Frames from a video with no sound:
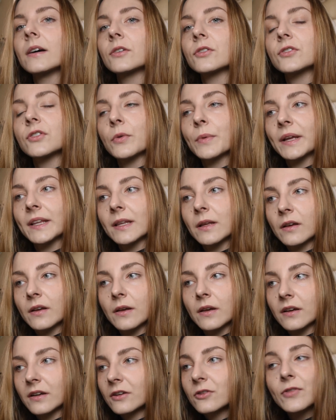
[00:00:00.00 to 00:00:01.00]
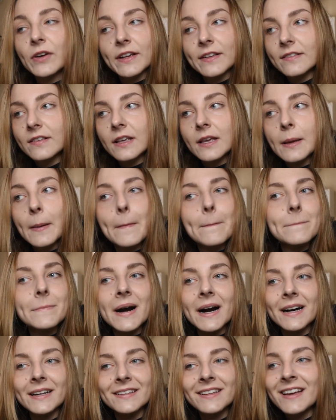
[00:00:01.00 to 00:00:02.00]
showing the crazy,
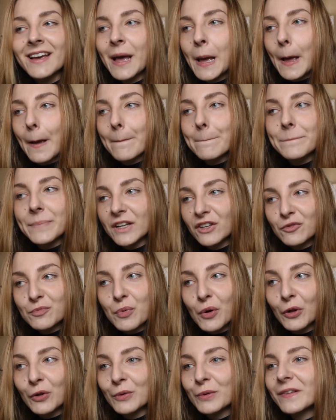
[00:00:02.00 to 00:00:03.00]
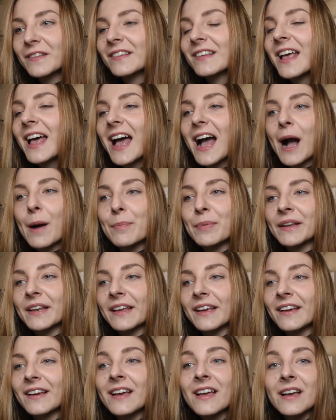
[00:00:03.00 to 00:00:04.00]
mad beach balls
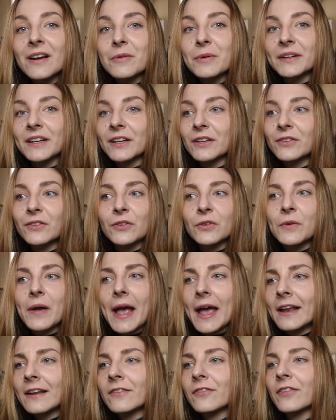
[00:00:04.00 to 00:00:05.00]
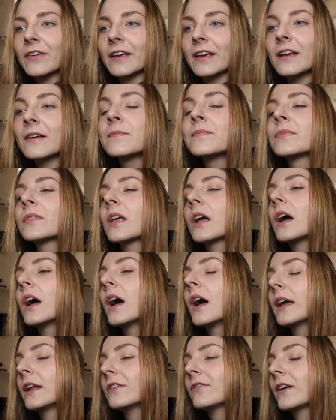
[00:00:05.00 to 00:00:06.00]
happening when I do anything
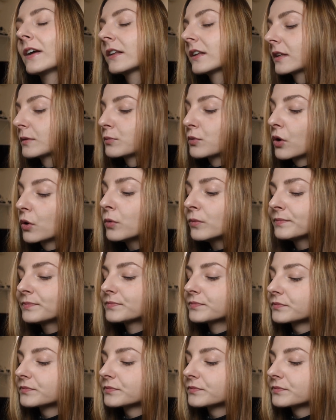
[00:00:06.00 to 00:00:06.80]
in Final Cut Pro.